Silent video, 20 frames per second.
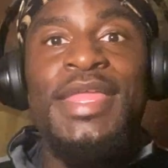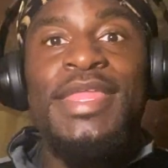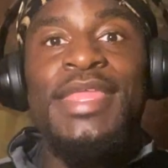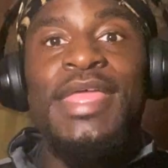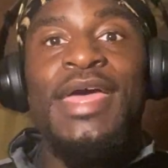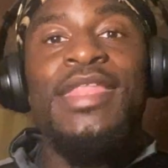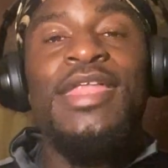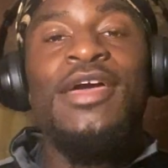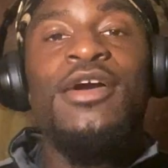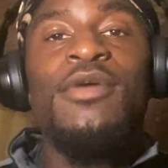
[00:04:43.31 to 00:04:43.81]

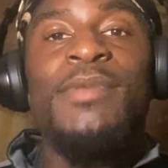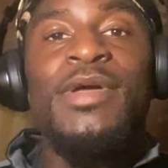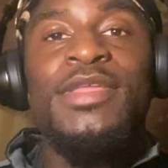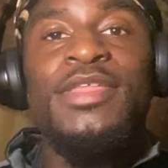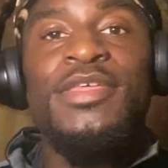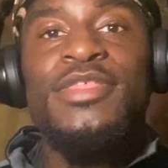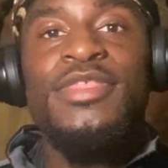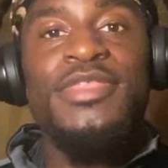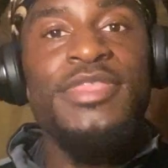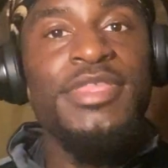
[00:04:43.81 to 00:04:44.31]
Now they're about
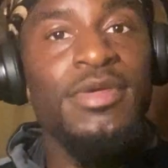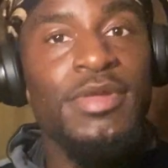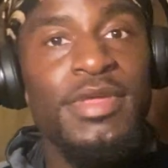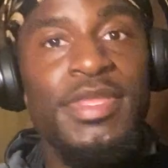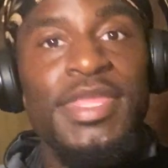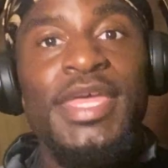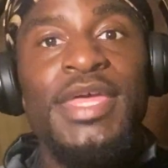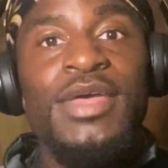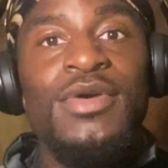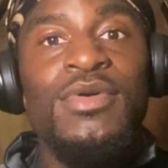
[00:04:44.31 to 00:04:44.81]
to seal the
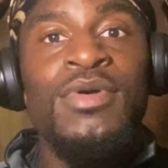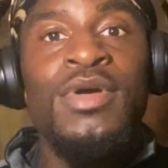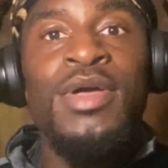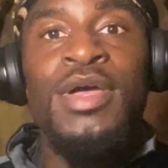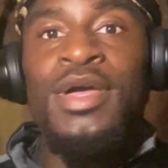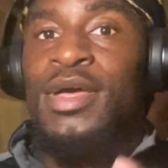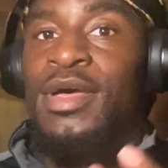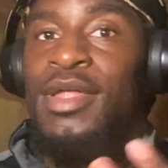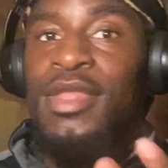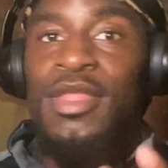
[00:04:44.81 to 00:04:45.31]
deal,
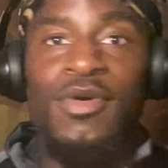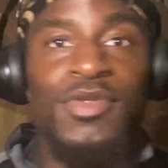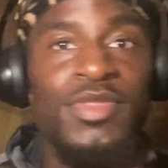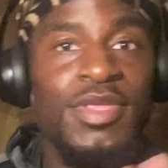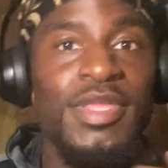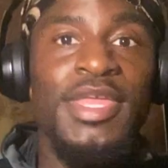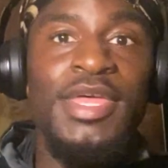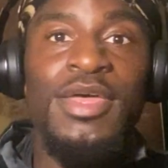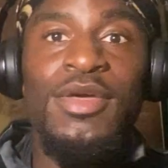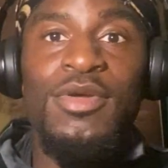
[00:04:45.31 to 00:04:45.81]
close
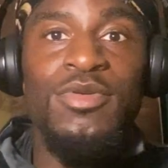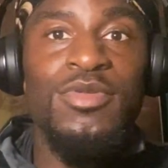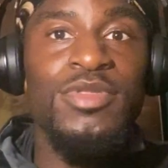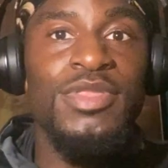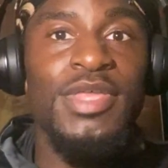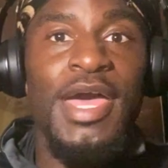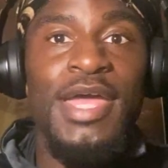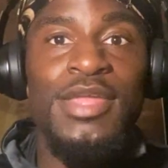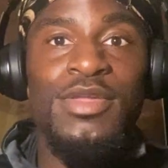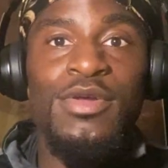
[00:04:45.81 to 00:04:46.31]
the deal. You
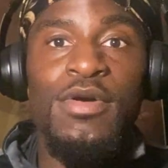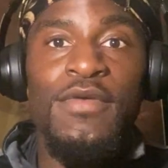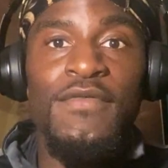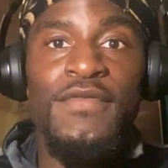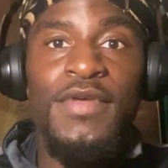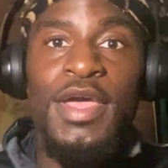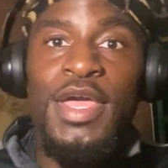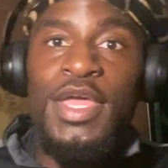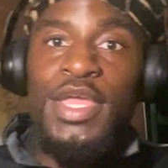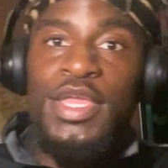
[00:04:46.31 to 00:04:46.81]
signed off.
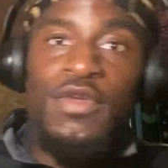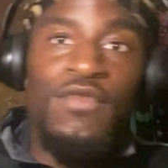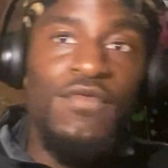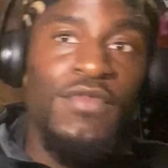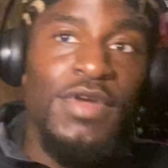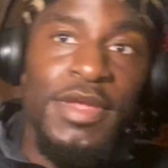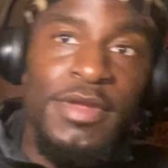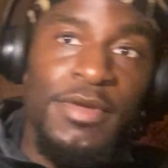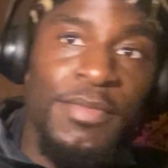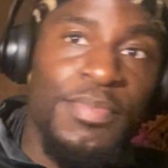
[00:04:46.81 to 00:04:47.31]
You
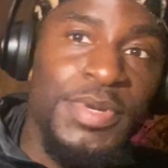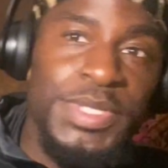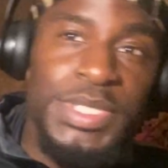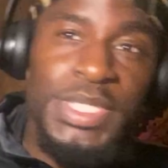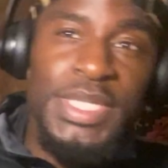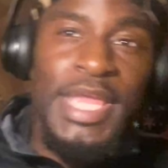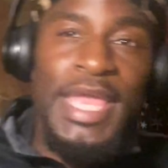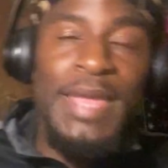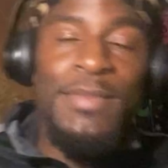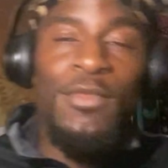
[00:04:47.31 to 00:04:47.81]
you put
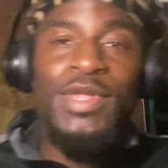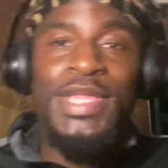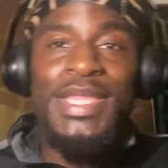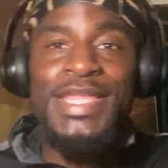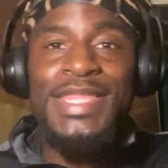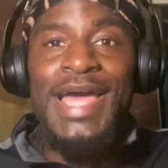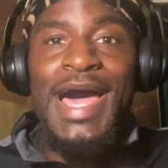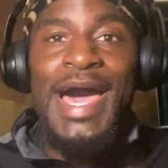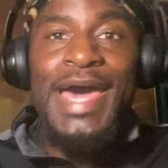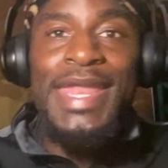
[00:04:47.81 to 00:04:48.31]
your name on the
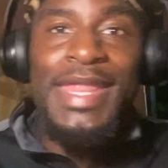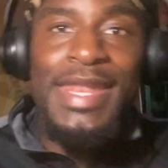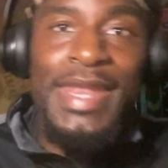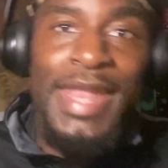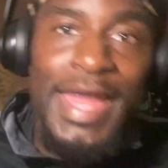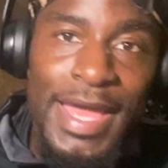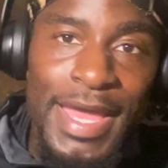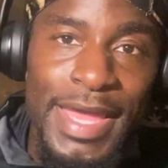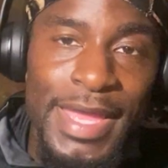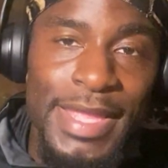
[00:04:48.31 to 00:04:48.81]
dotted
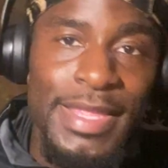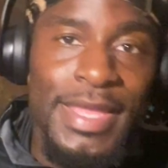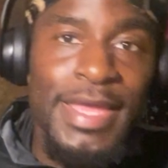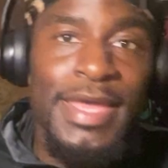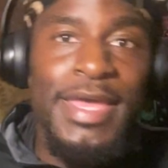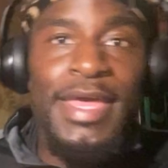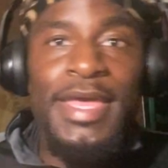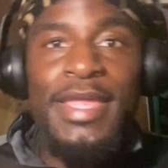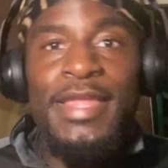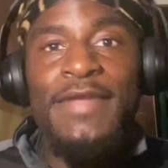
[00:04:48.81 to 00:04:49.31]
line,
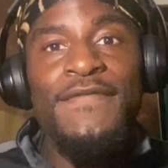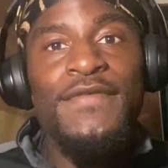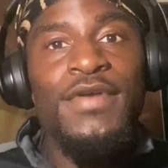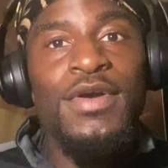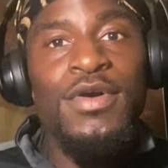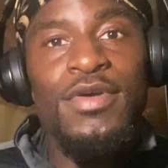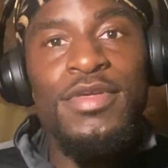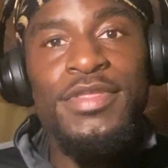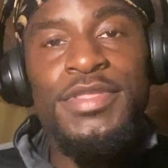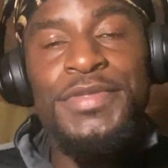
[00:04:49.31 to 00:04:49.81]
and of
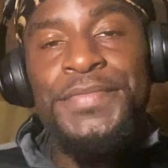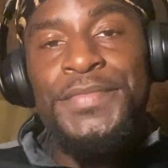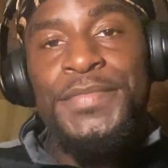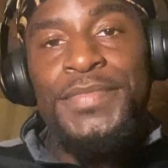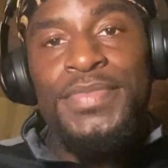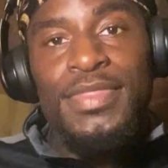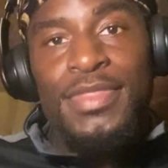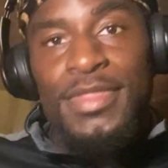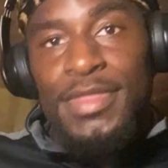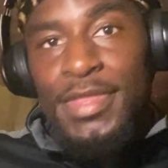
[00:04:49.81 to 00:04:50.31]
course,
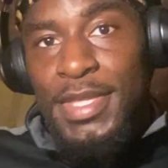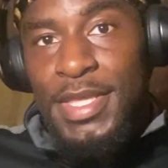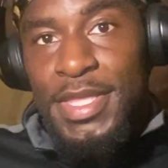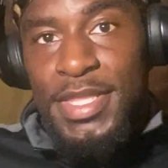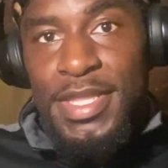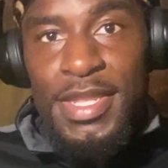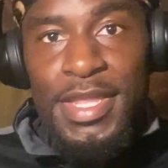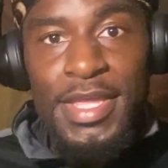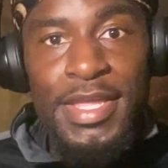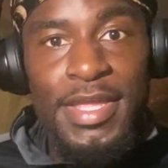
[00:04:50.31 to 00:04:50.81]

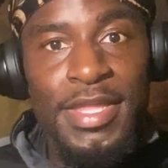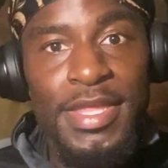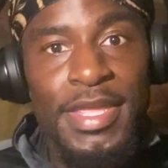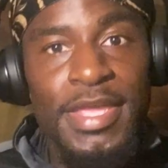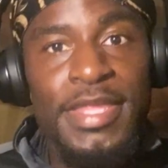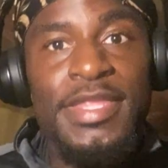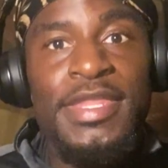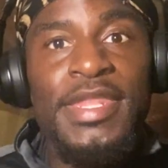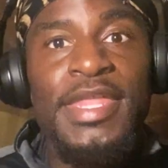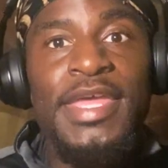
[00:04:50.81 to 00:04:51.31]
these
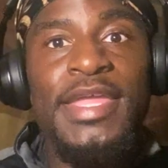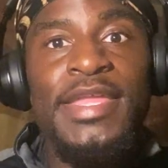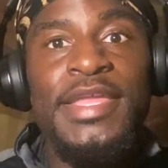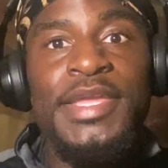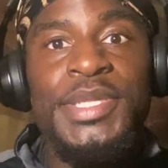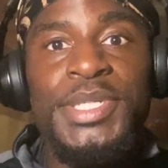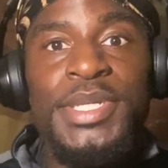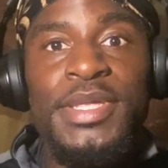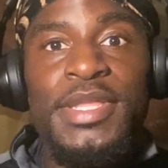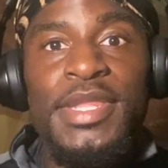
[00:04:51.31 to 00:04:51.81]
these
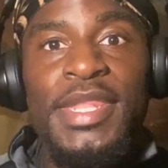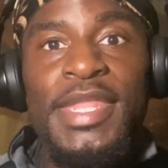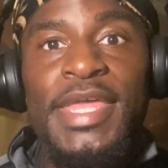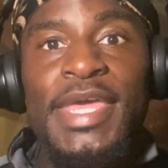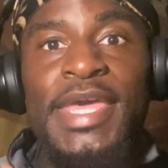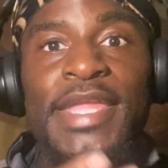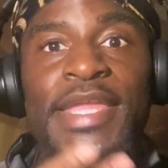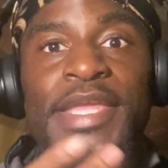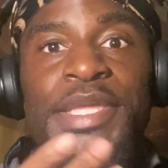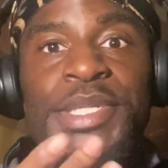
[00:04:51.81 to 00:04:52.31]
lineages,
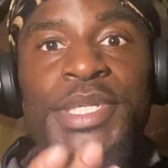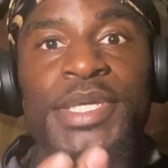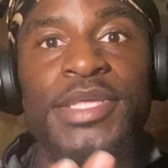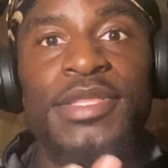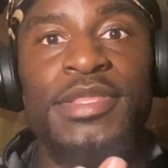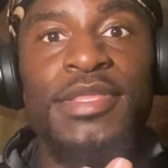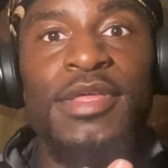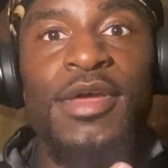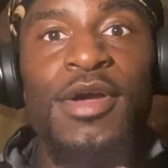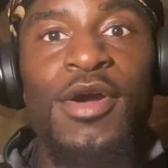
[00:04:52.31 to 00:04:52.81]

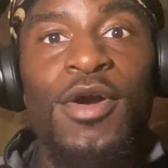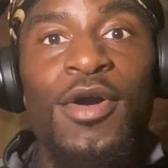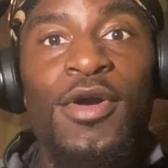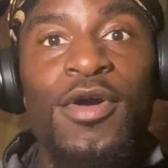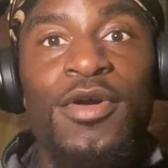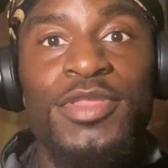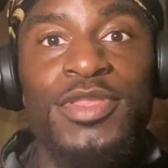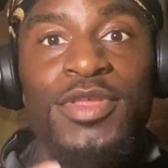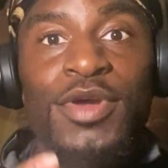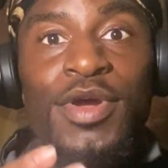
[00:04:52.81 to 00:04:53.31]
lineages
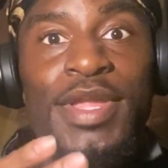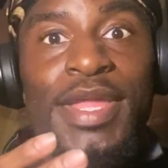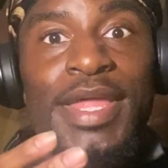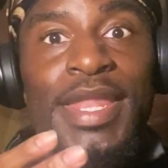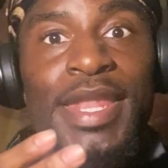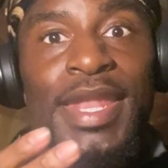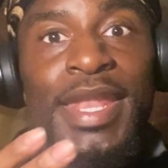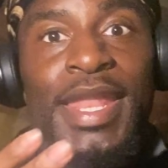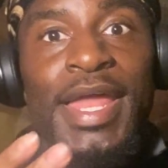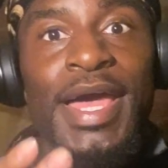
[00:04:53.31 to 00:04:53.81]
are starting to
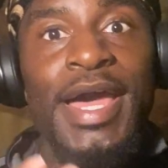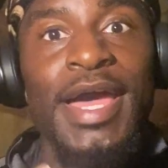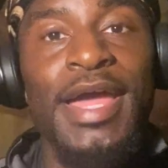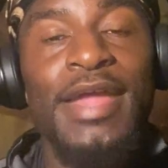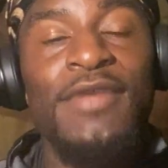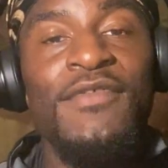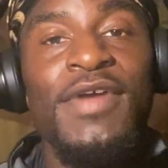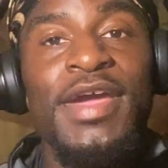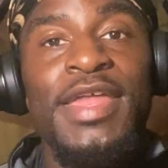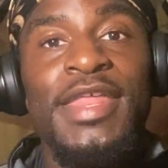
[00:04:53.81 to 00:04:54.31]

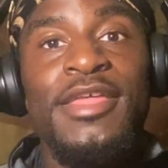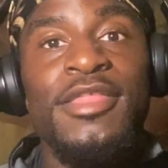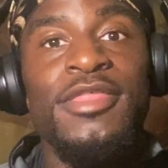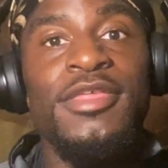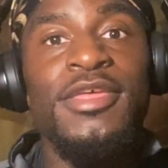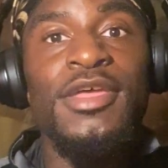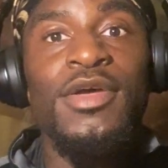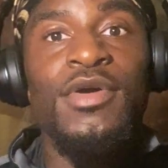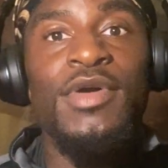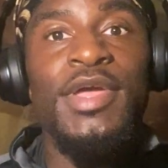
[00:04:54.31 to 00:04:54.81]
line right
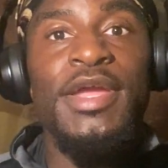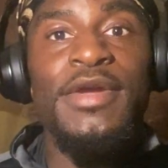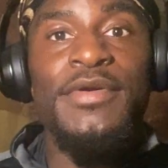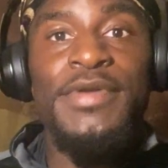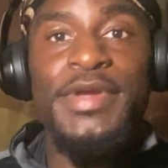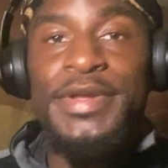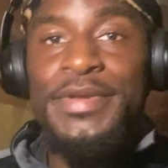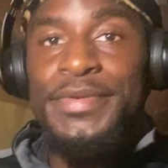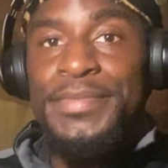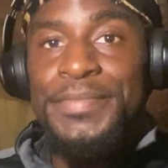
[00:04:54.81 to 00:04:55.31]
into your
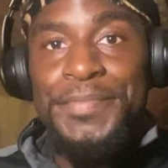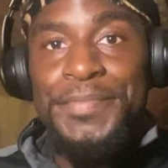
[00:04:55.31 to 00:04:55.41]
area.